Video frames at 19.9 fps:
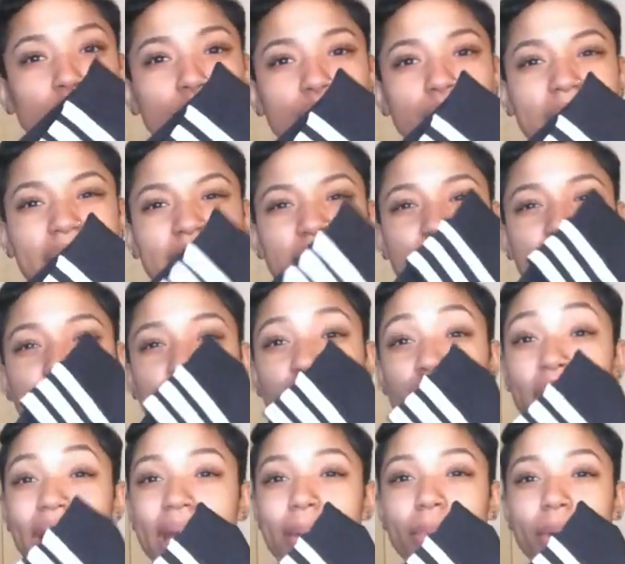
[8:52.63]
cute like
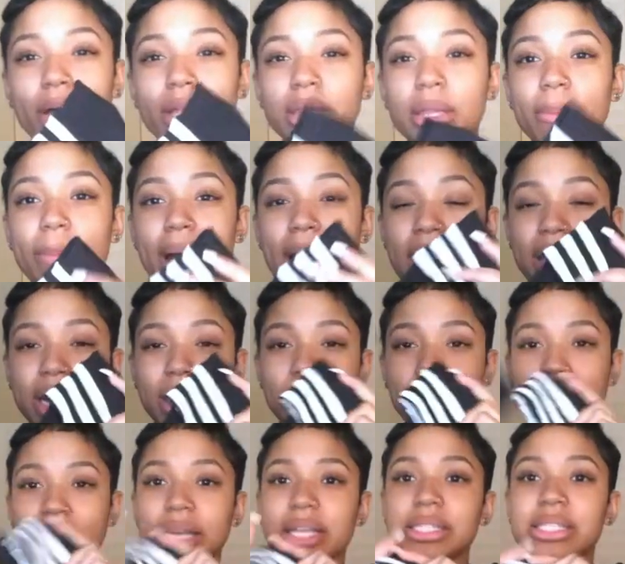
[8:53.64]
stripe on the
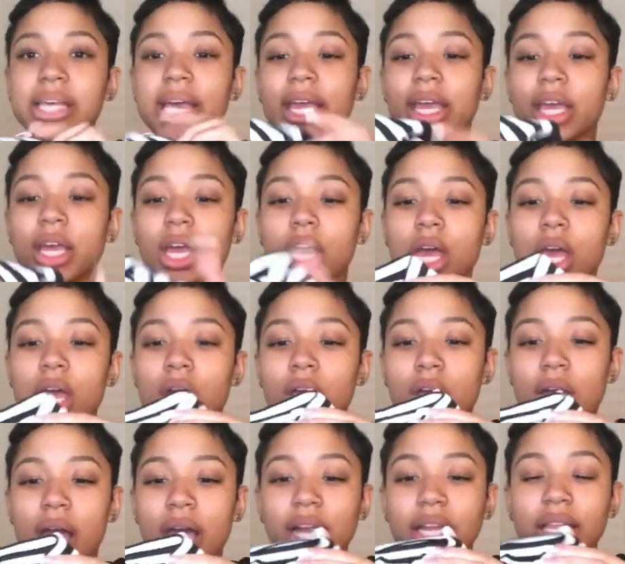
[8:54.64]
bottom, and it's like
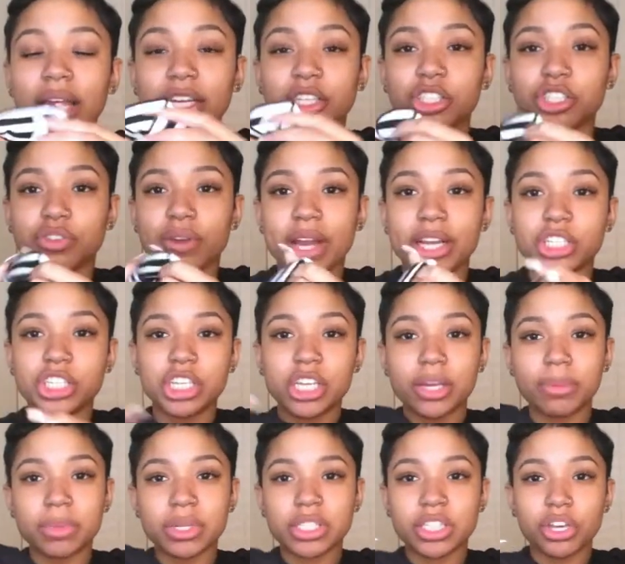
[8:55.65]
kind of like
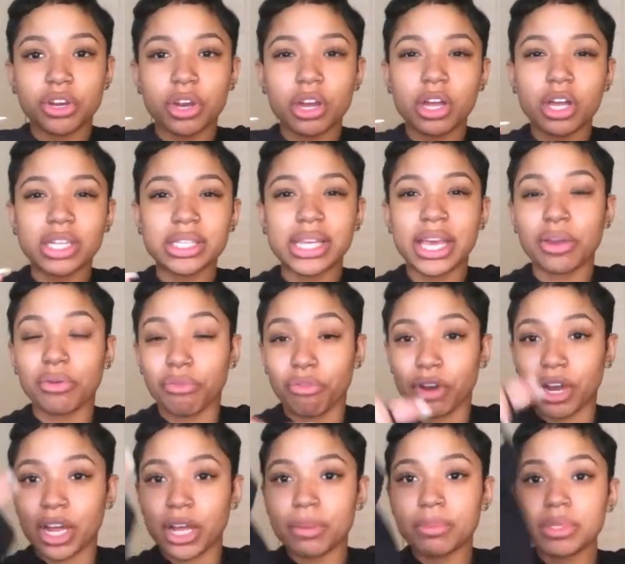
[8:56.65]
stretchy material. It's like
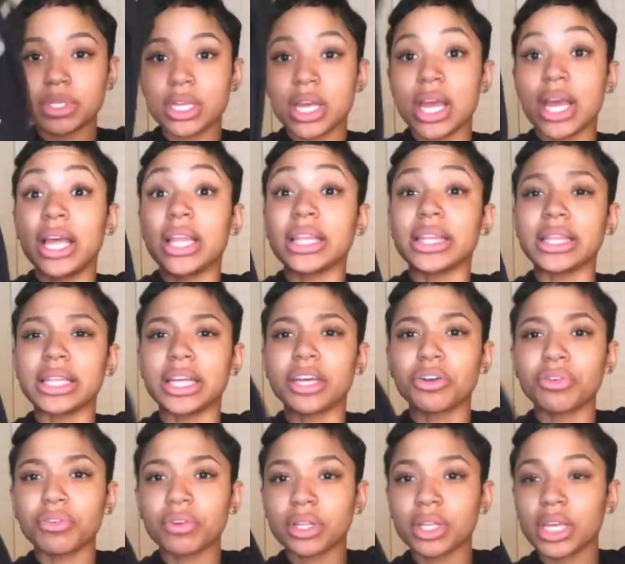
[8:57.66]
ribbed.
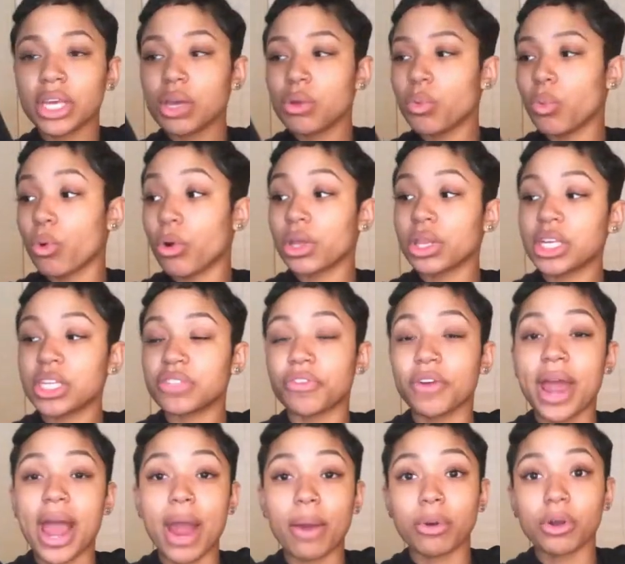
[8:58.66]
Literally wore these
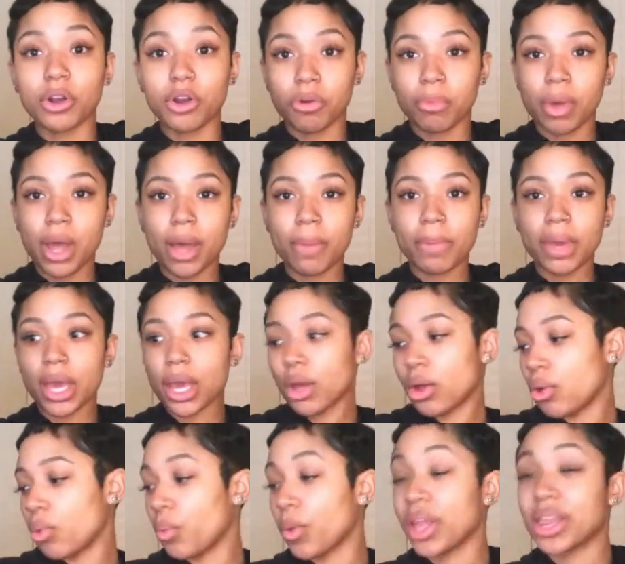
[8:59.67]
for Howard
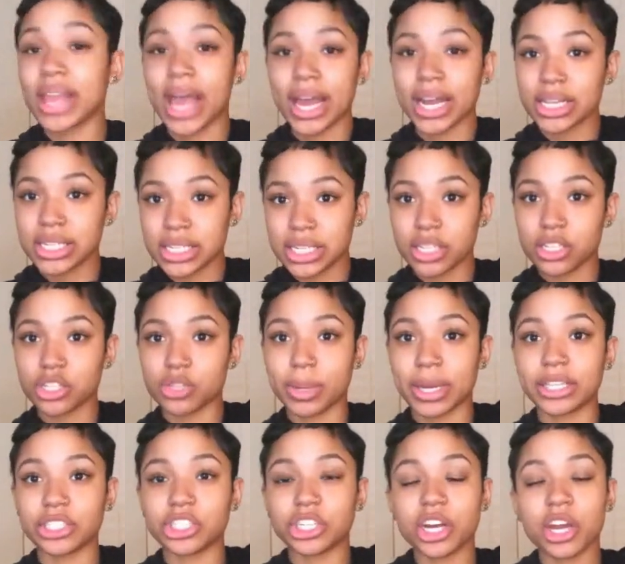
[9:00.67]
Homecoming with that Adidas
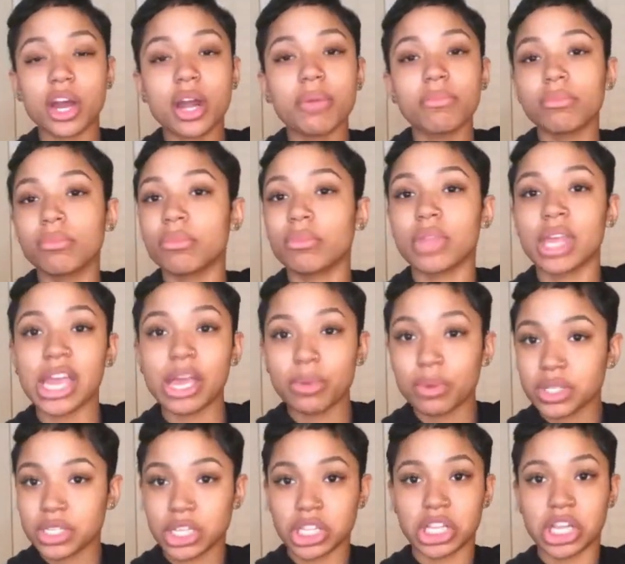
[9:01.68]
sweatshirt. It
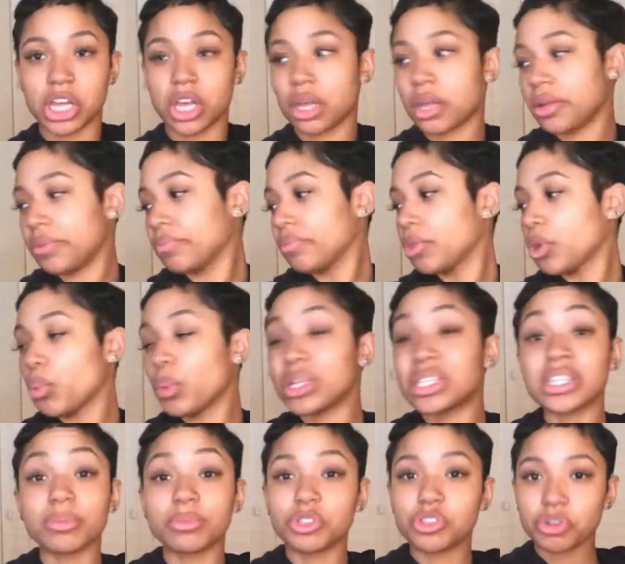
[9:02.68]
was a look. With
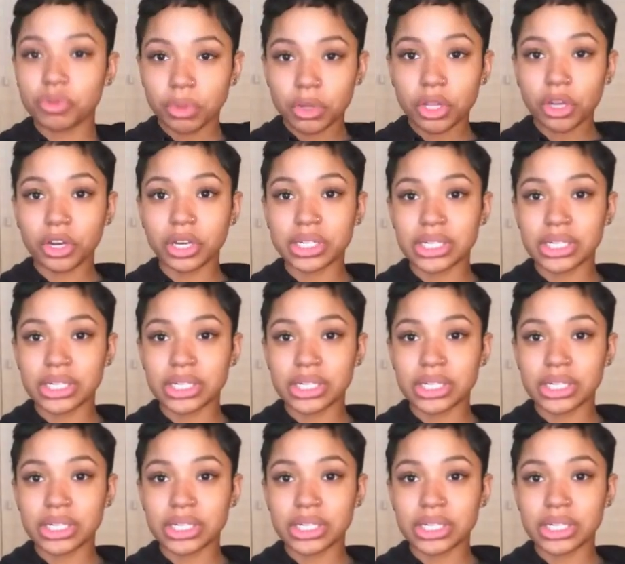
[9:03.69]
some tubular